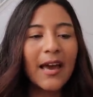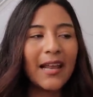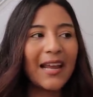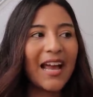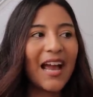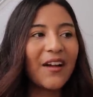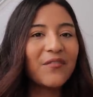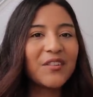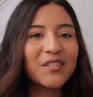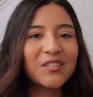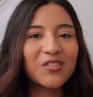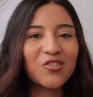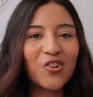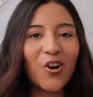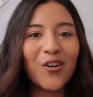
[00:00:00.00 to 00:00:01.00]
and I have this
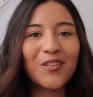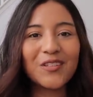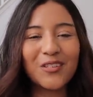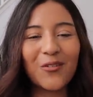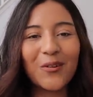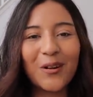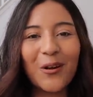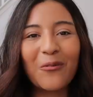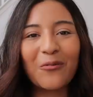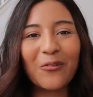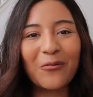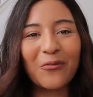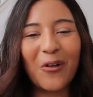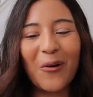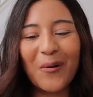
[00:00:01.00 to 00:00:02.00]
jar that's already
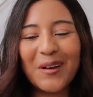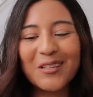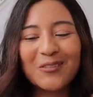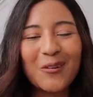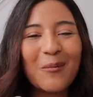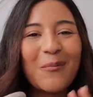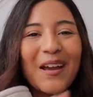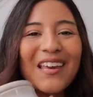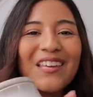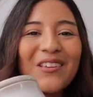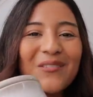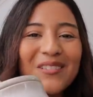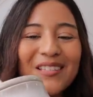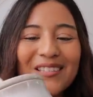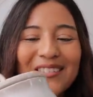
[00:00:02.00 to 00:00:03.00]
overflowing, so I might
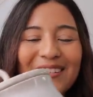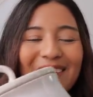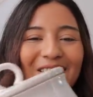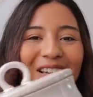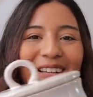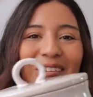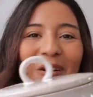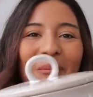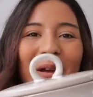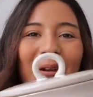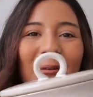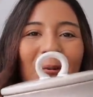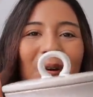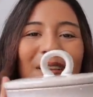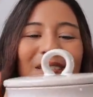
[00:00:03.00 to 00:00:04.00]
use this to collect all my
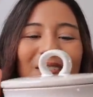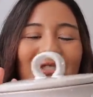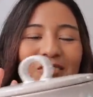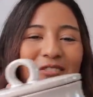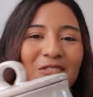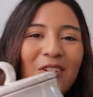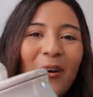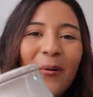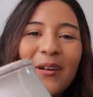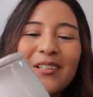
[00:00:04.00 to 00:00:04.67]
coins to just throw